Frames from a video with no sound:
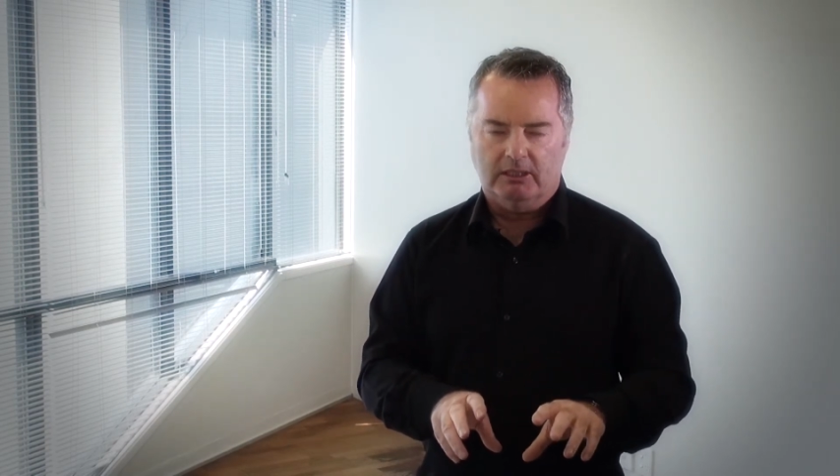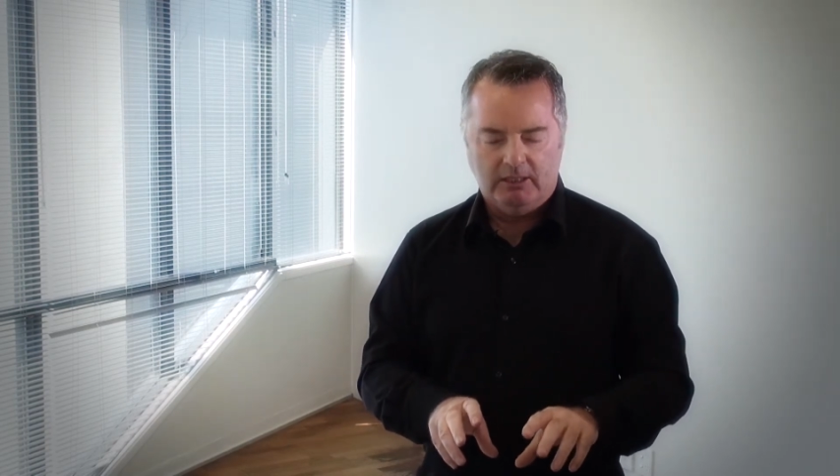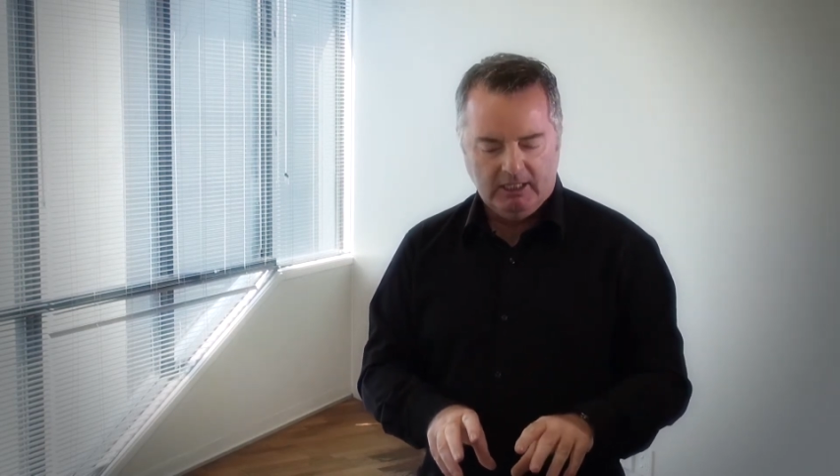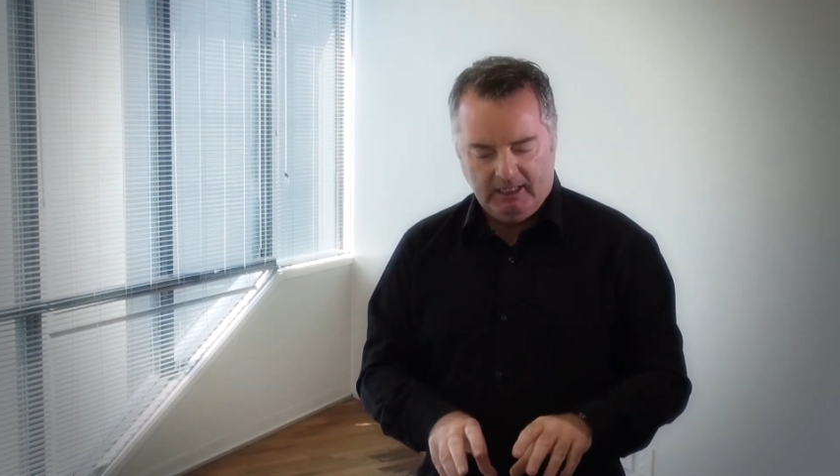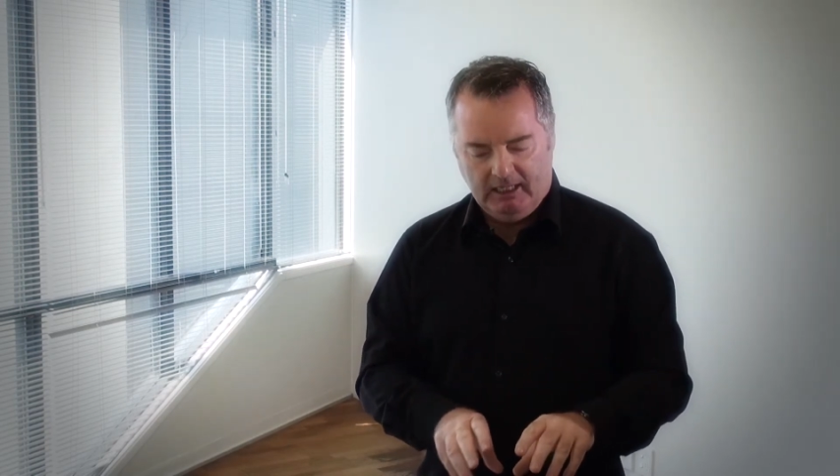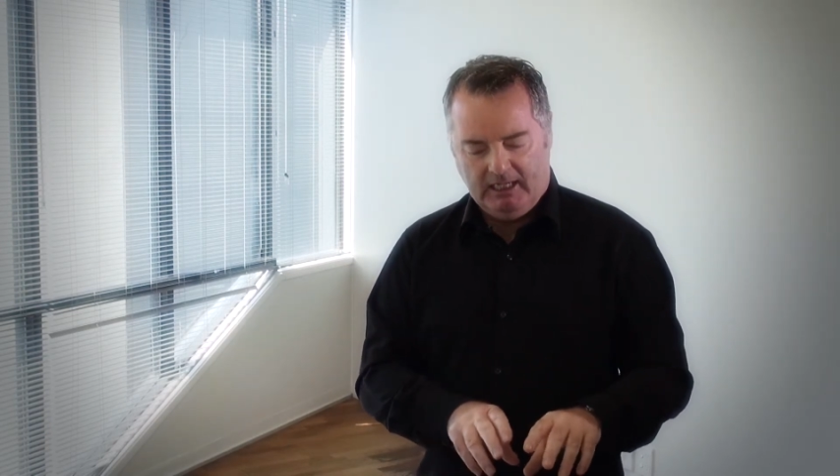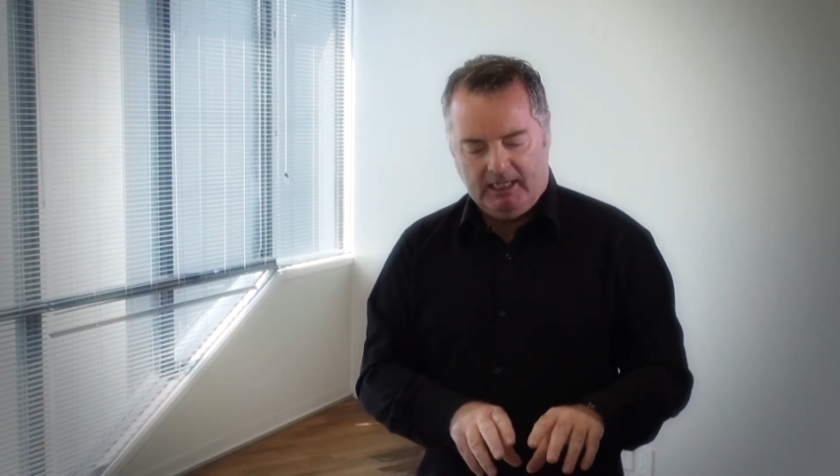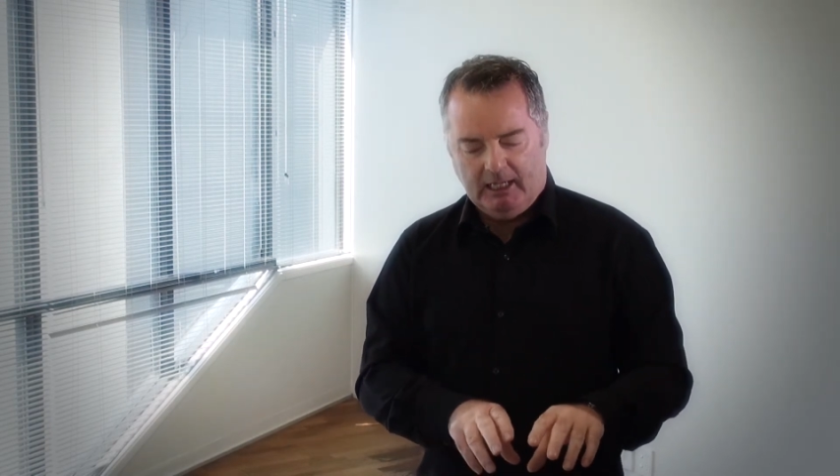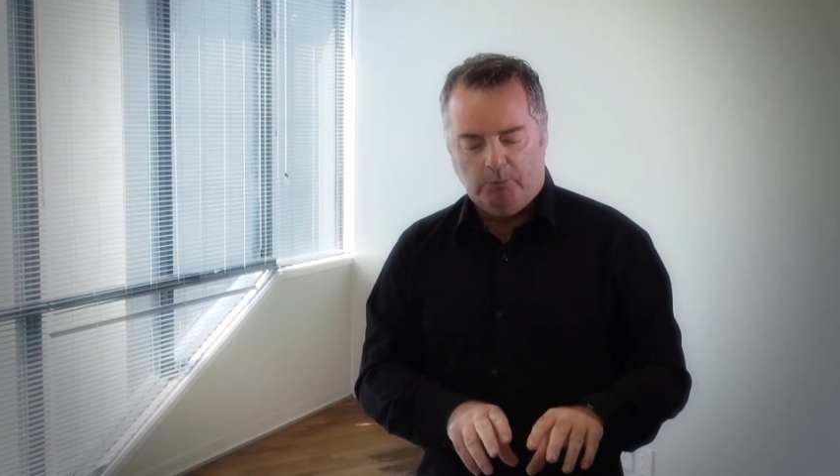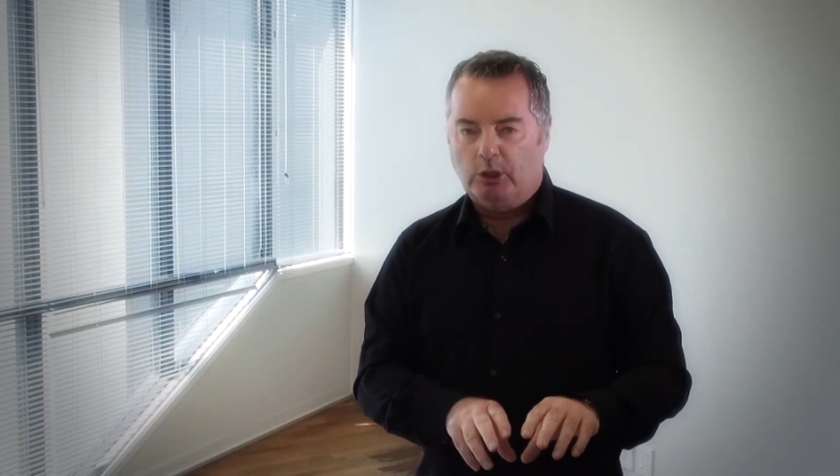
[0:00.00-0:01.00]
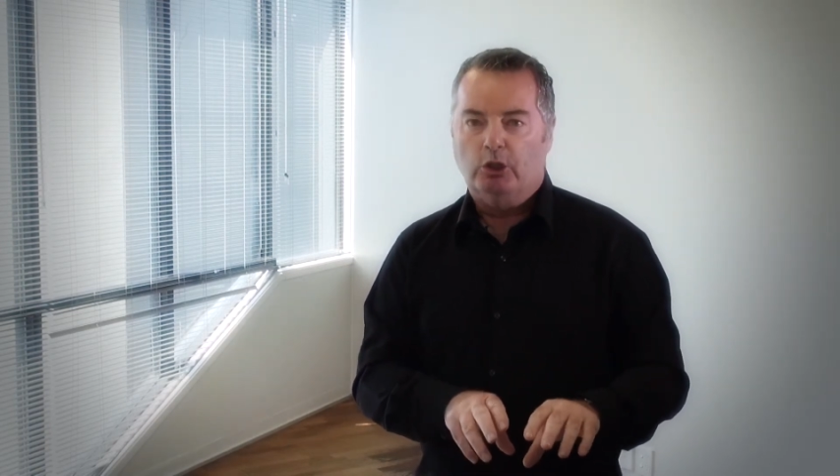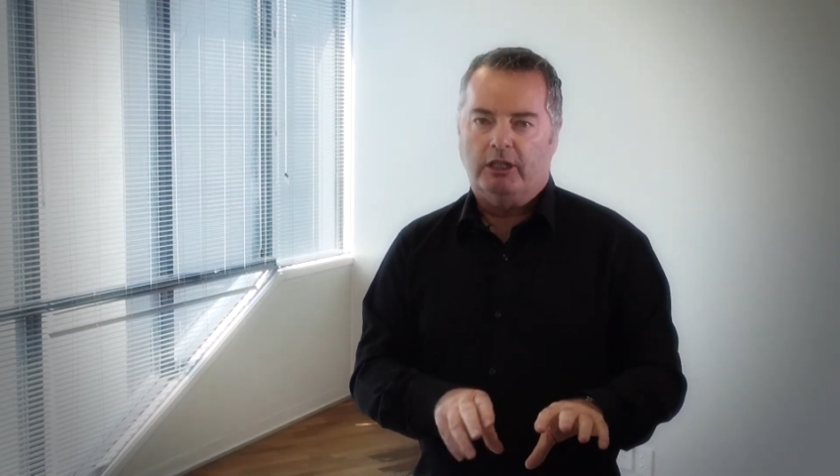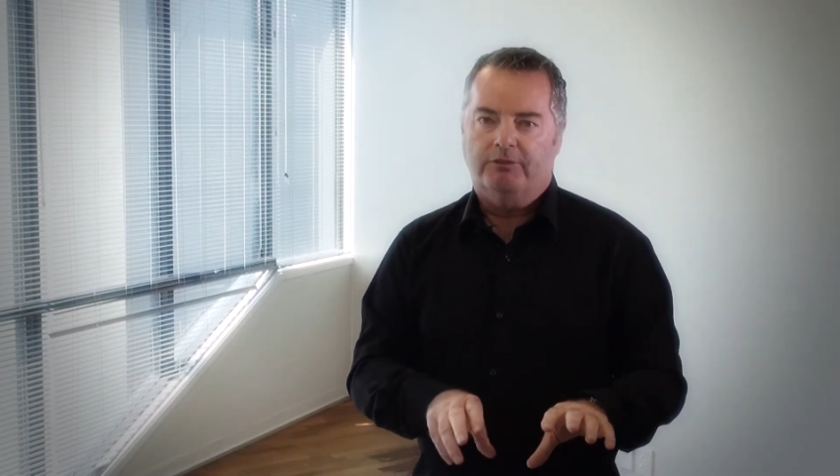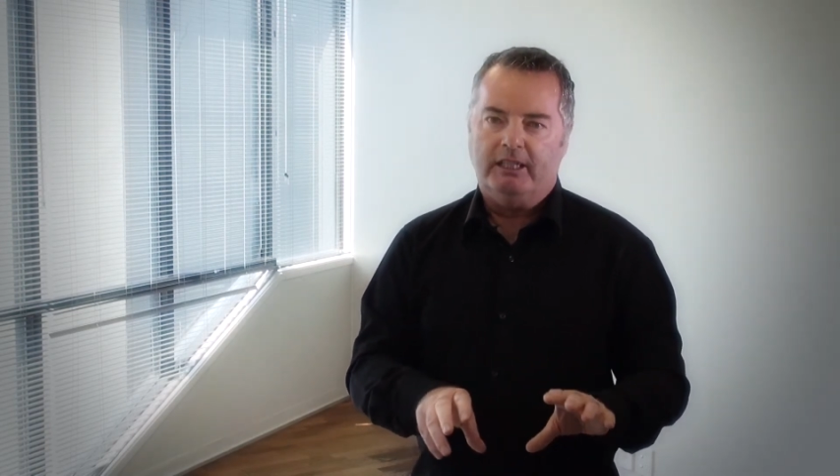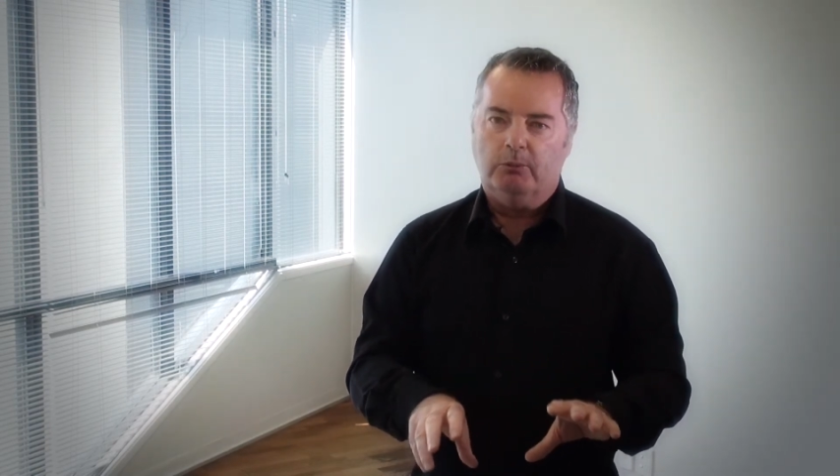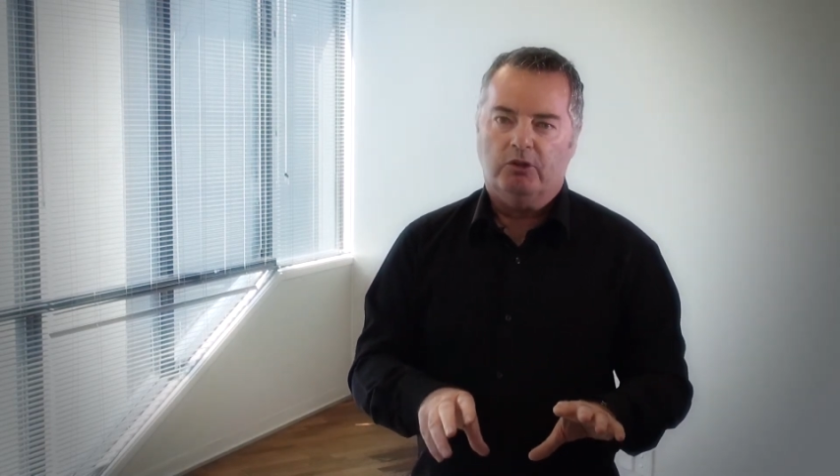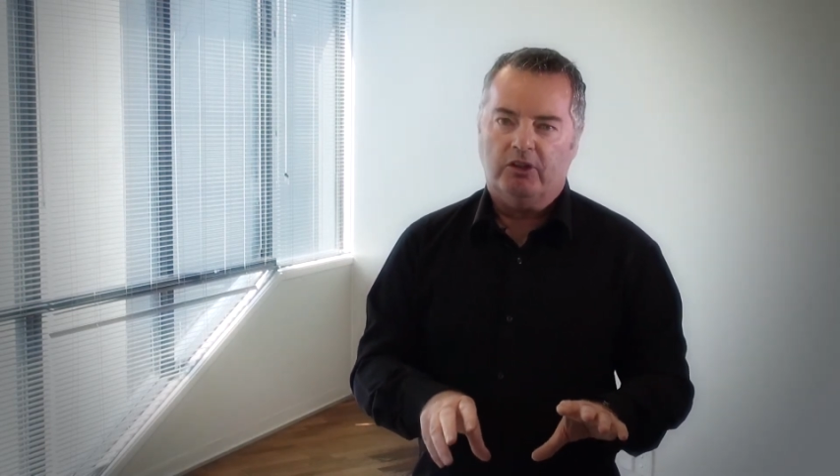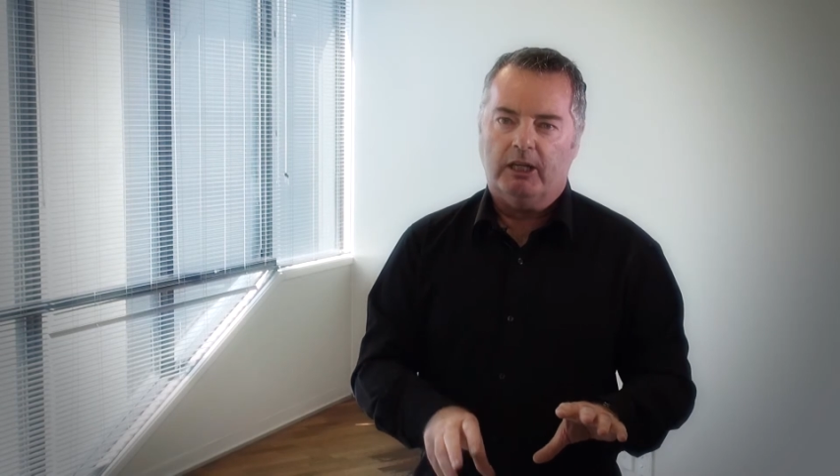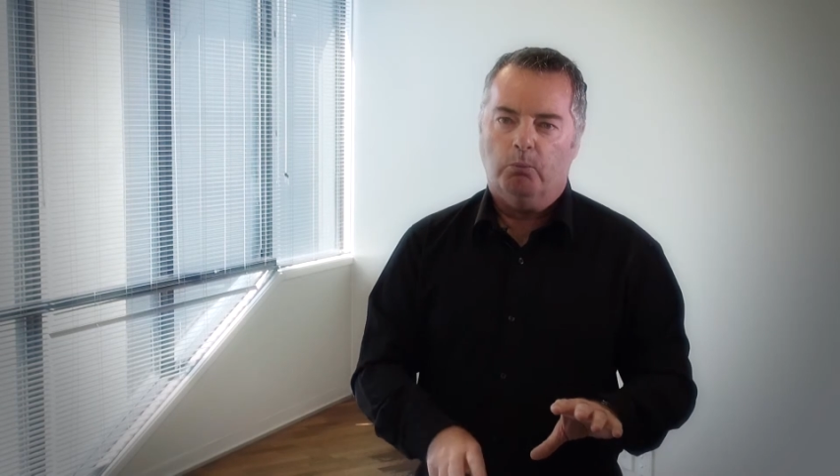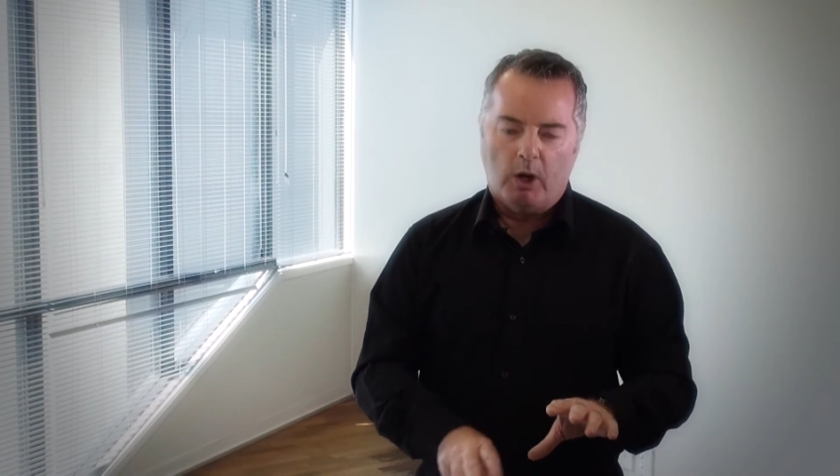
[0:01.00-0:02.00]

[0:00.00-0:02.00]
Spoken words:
and it would be good if he was here.